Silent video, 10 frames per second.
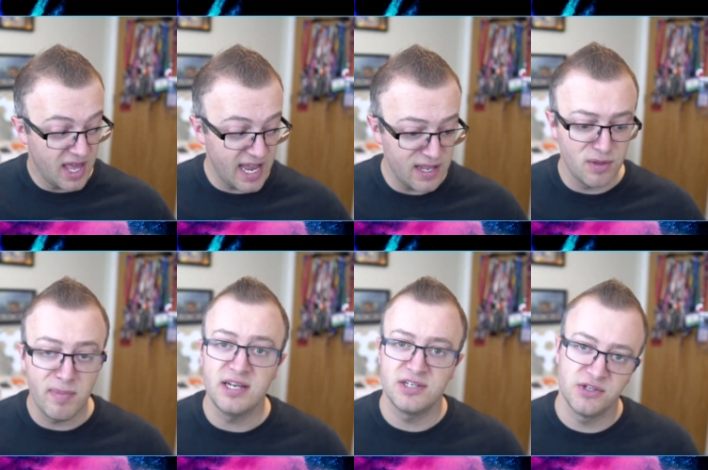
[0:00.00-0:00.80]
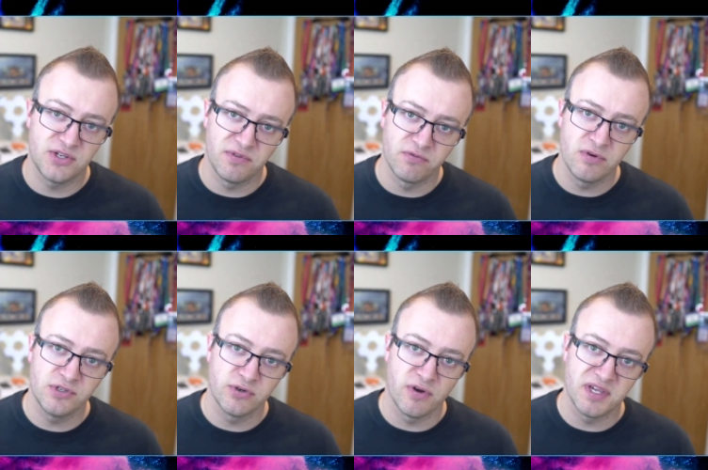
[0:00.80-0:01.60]
in the maintenance of the root
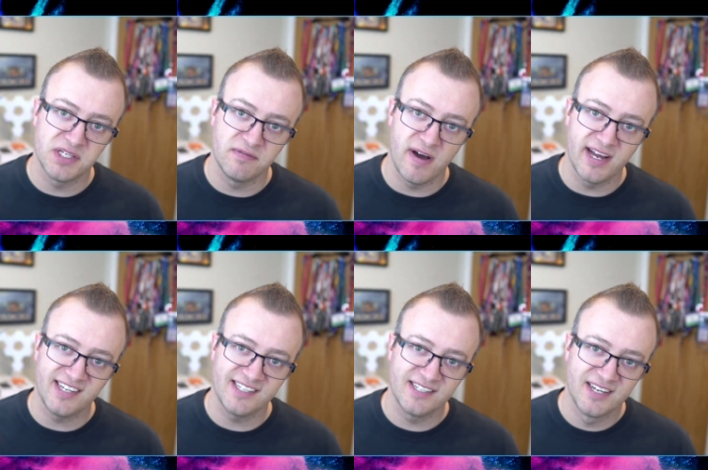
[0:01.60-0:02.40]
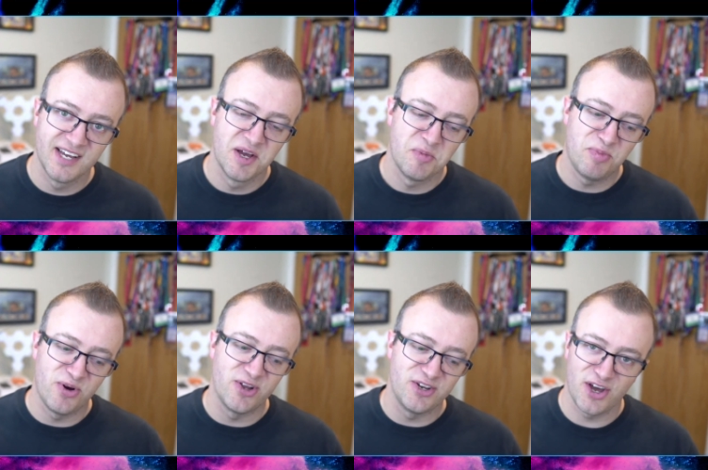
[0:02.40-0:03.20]
store on this device.
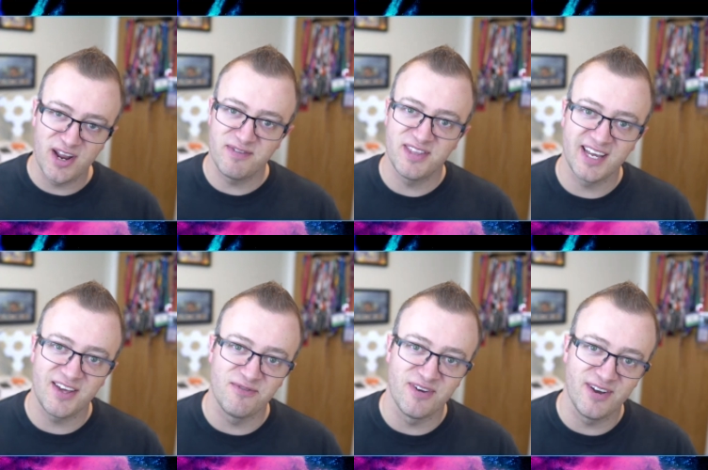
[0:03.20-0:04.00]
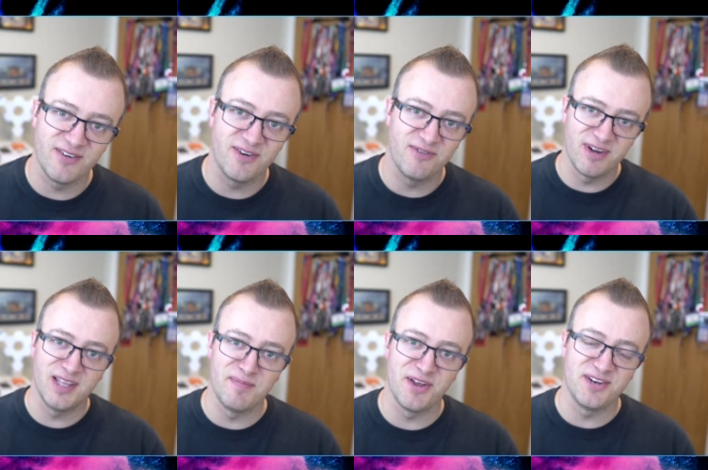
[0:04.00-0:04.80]
But not everything is a
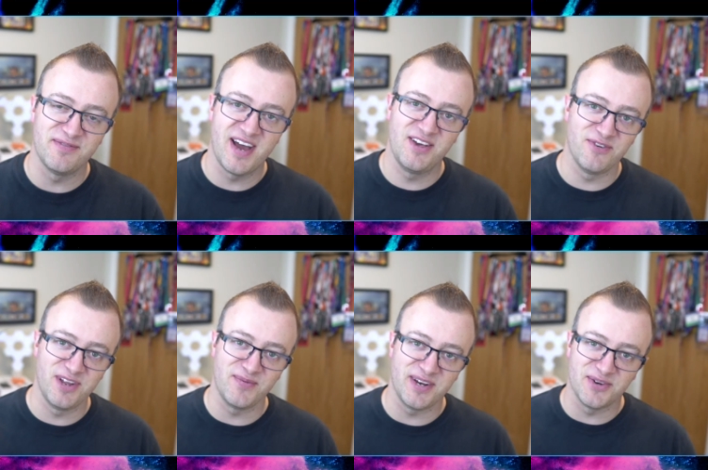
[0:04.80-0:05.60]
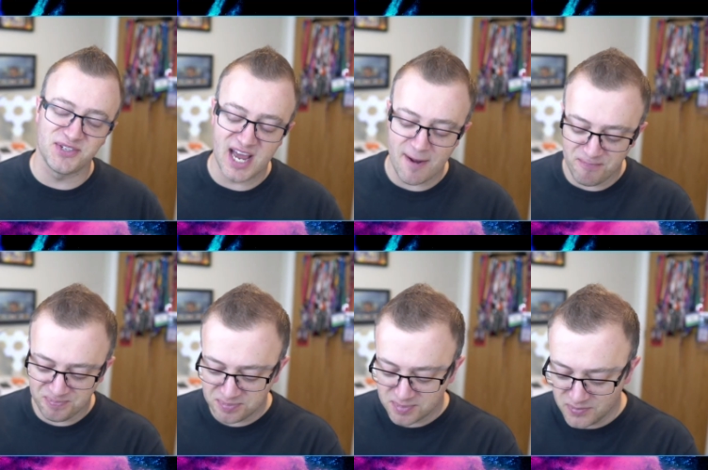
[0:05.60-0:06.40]
really modern device running Windows 10.
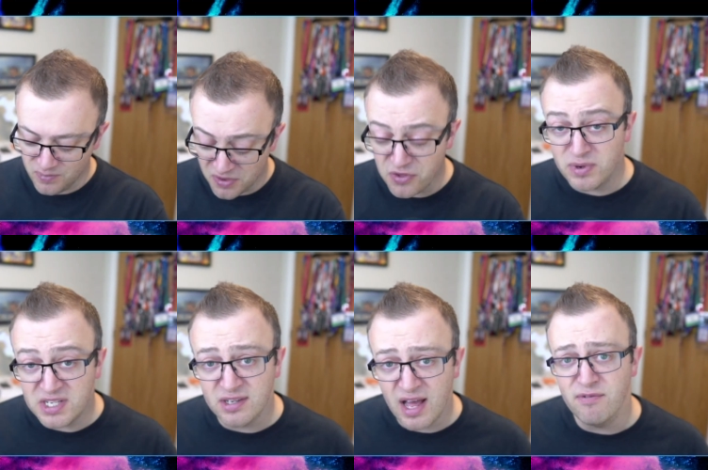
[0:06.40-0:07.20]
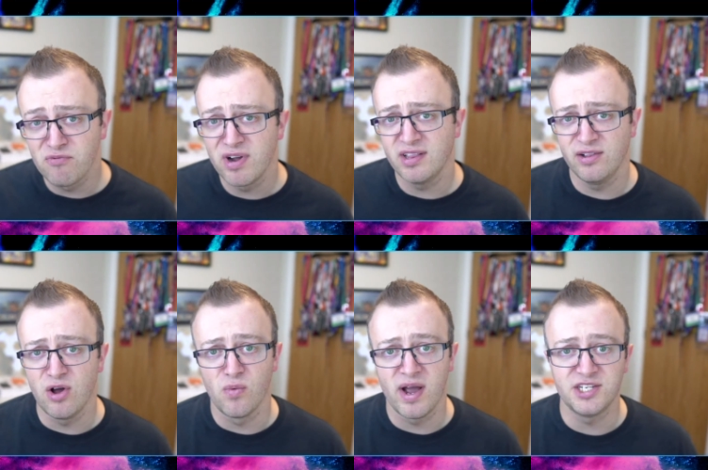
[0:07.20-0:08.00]
So we still have a really
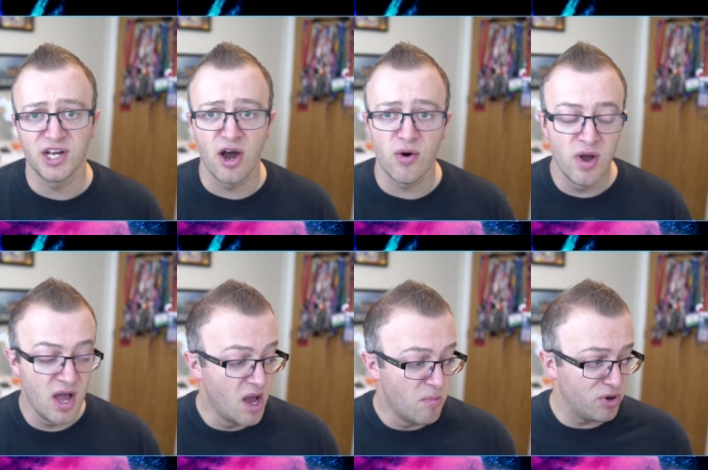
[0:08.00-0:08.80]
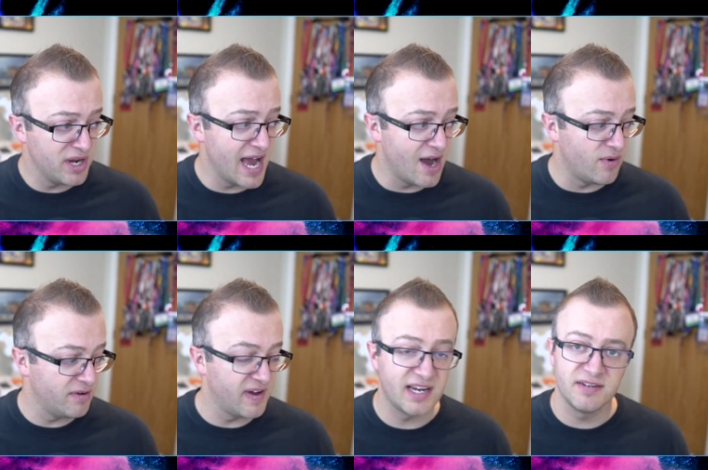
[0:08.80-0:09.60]
long way to go. But now,
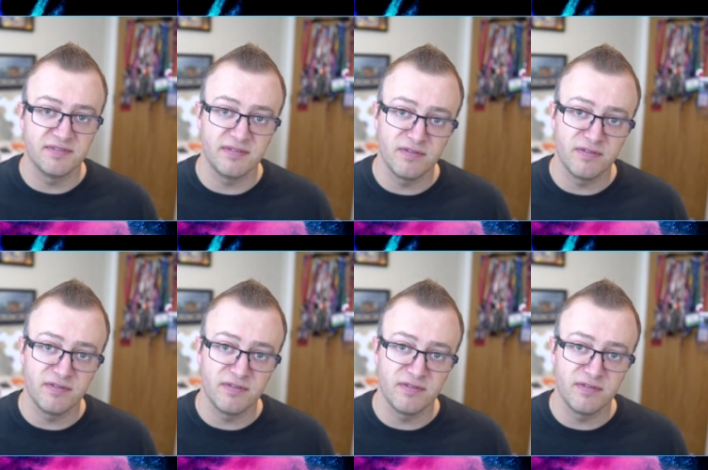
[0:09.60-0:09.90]
effectively,